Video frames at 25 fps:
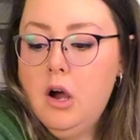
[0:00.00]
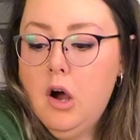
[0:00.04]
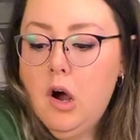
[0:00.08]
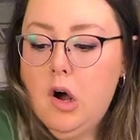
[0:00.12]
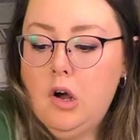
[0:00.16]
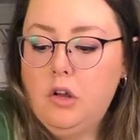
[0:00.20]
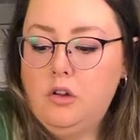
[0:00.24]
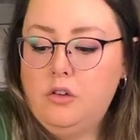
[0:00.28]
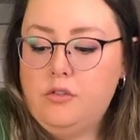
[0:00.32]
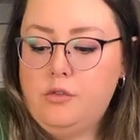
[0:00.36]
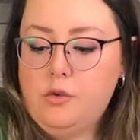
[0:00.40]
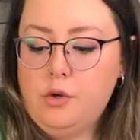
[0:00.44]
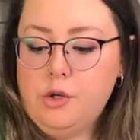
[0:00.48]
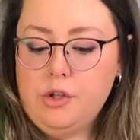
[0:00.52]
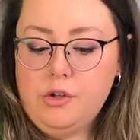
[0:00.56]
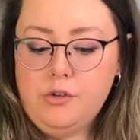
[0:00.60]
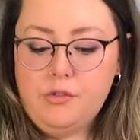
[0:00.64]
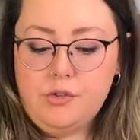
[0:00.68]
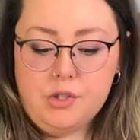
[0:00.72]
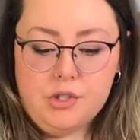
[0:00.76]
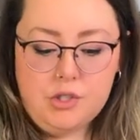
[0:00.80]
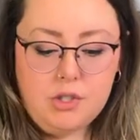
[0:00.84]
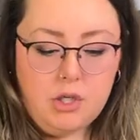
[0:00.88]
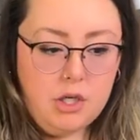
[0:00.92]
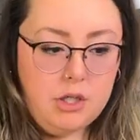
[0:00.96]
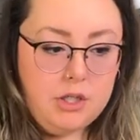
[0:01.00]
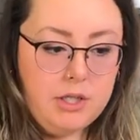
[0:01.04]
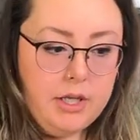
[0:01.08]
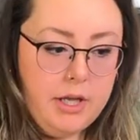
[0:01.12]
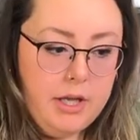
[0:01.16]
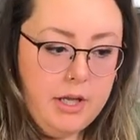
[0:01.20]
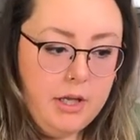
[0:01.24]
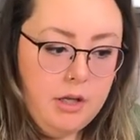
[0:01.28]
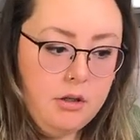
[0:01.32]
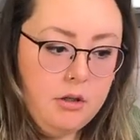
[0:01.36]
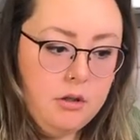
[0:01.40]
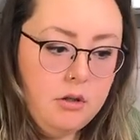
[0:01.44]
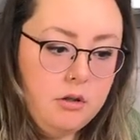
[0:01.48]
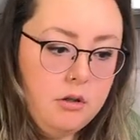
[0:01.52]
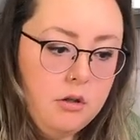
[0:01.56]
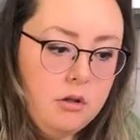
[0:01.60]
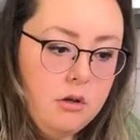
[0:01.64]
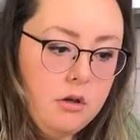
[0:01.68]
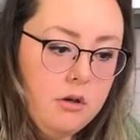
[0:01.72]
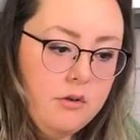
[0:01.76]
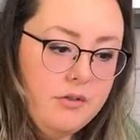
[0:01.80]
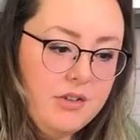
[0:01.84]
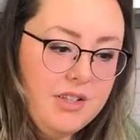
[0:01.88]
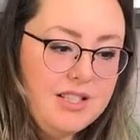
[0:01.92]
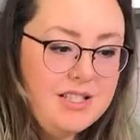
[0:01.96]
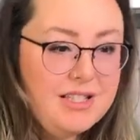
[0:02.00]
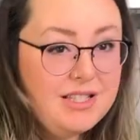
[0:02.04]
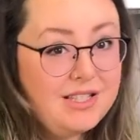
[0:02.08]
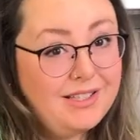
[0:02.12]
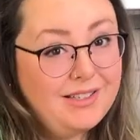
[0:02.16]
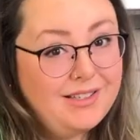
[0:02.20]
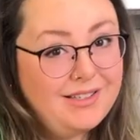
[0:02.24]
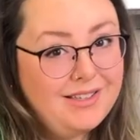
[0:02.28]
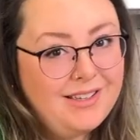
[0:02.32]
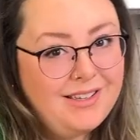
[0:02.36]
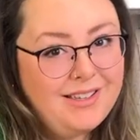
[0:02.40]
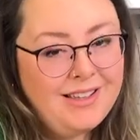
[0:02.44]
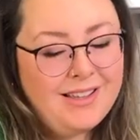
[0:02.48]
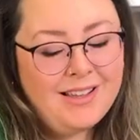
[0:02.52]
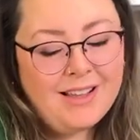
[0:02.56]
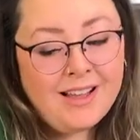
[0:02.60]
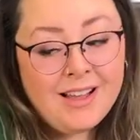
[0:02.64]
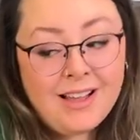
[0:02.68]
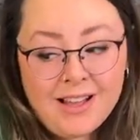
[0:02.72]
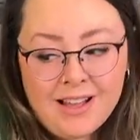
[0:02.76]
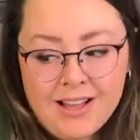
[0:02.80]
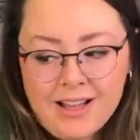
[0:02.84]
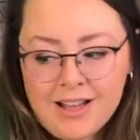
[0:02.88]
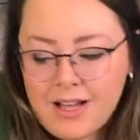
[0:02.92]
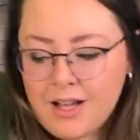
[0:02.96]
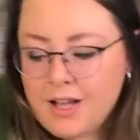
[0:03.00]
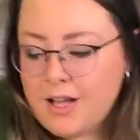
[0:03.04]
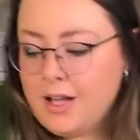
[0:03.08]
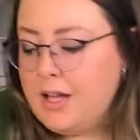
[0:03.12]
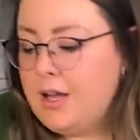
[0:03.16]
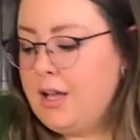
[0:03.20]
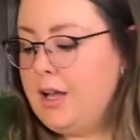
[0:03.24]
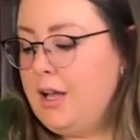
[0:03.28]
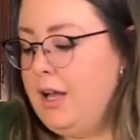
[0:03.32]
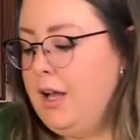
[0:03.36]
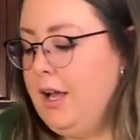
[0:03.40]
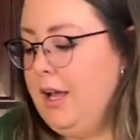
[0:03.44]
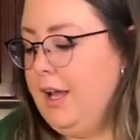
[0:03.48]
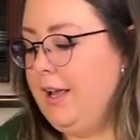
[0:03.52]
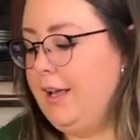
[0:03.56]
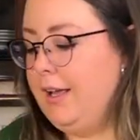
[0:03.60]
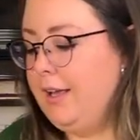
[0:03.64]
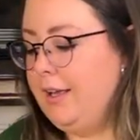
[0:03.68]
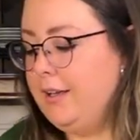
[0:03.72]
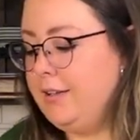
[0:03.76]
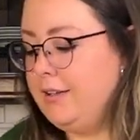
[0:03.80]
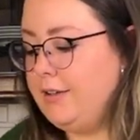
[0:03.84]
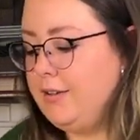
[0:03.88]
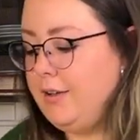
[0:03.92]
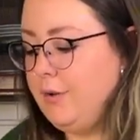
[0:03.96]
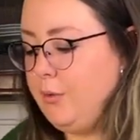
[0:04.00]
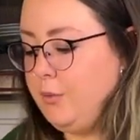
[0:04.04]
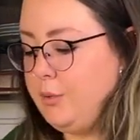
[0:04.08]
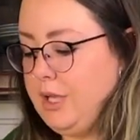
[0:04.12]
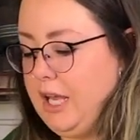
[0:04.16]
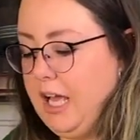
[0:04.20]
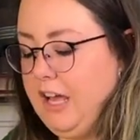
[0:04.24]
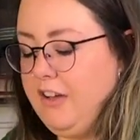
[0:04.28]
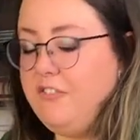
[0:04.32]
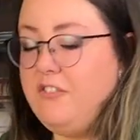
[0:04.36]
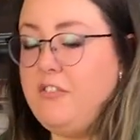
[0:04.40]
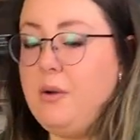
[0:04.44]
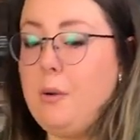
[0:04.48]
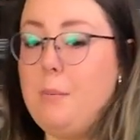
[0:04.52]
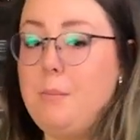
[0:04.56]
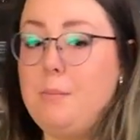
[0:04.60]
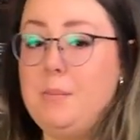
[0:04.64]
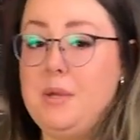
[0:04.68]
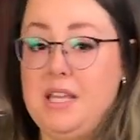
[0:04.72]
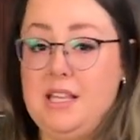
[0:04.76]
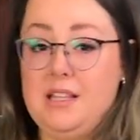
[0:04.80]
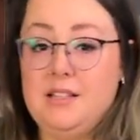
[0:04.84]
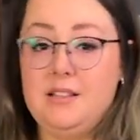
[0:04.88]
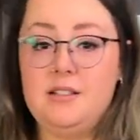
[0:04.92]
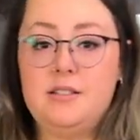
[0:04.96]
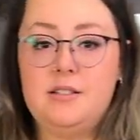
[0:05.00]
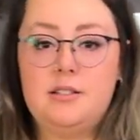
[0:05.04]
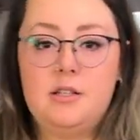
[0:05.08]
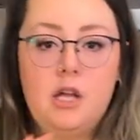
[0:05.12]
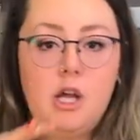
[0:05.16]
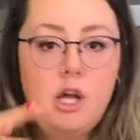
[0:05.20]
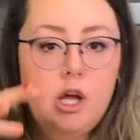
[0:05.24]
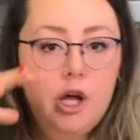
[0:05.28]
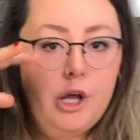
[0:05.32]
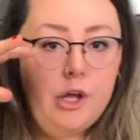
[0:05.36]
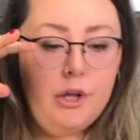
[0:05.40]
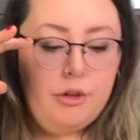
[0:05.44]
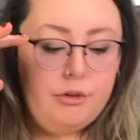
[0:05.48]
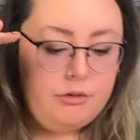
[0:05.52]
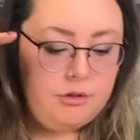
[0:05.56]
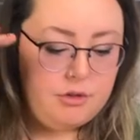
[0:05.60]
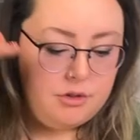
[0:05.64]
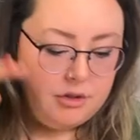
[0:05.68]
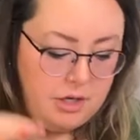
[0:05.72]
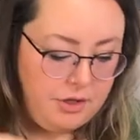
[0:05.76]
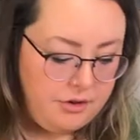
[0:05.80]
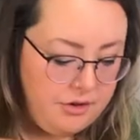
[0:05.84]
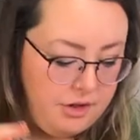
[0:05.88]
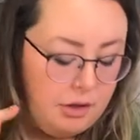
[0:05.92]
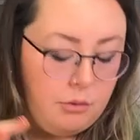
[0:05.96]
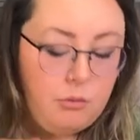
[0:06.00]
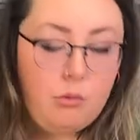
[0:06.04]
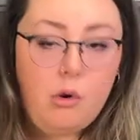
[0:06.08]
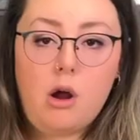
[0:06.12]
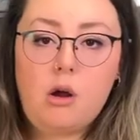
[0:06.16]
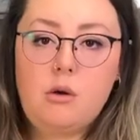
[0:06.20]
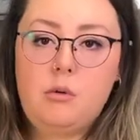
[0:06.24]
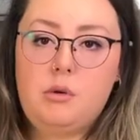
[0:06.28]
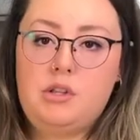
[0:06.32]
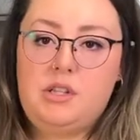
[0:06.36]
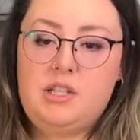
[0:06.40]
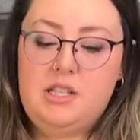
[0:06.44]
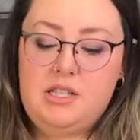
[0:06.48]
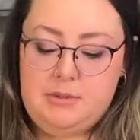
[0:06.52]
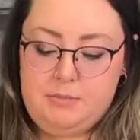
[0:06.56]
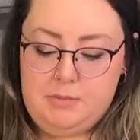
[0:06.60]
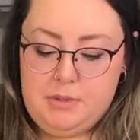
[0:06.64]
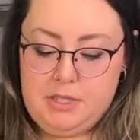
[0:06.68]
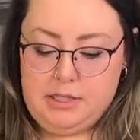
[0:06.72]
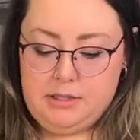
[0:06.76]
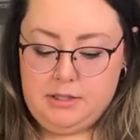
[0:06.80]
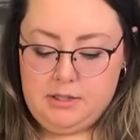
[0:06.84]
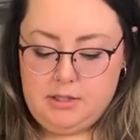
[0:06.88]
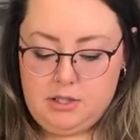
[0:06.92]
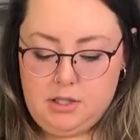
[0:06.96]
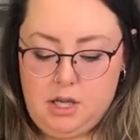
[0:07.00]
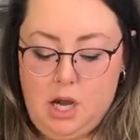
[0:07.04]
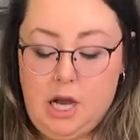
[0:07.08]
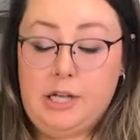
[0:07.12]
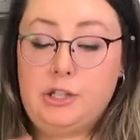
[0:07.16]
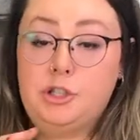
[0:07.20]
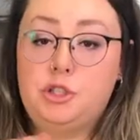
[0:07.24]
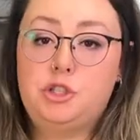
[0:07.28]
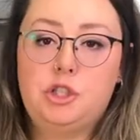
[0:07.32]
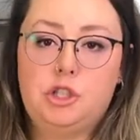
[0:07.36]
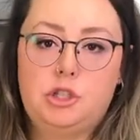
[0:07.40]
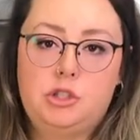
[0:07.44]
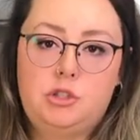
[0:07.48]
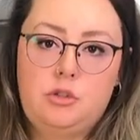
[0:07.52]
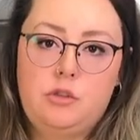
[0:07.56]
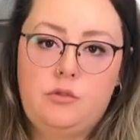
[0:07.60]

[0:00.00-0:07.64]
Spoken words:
olive oil for sautéing, obviously. And we have beans. There's nothing wrong with these beans. I just